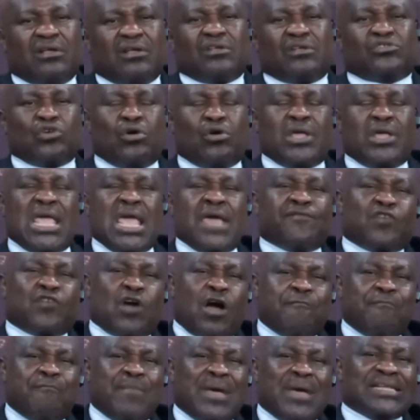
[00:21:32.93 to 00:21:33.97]
So if
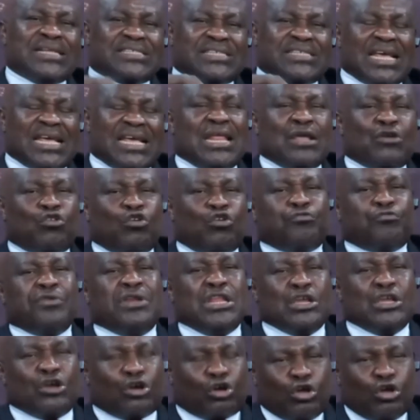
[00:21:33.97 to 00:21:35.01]
government say they go
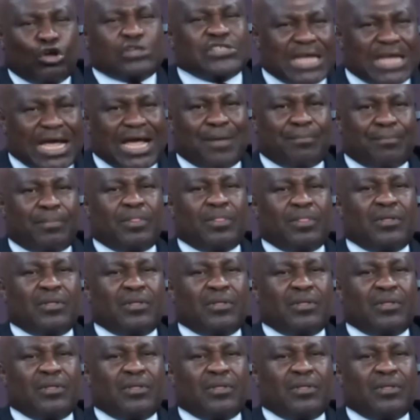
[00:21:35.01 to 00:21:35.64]
really close them,